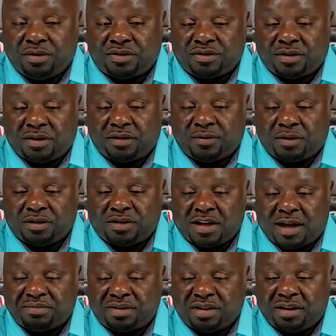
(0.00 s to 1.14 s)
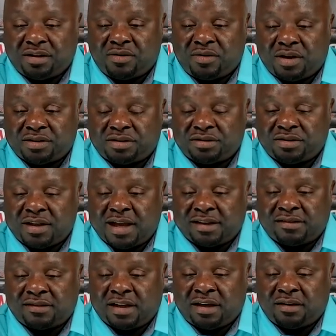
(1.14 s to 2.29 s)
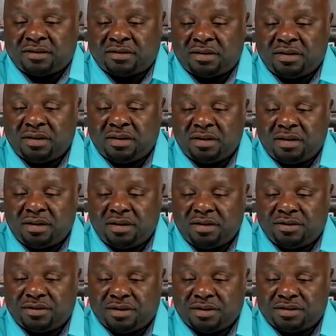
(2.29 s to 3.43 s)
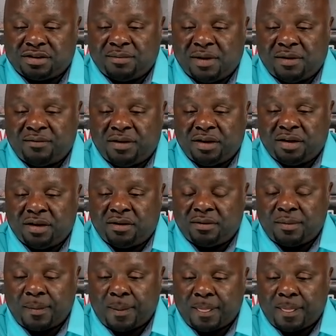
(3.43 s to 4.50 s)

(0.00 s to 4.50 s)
a search for top 10 questions to ask sellers. You should see my video.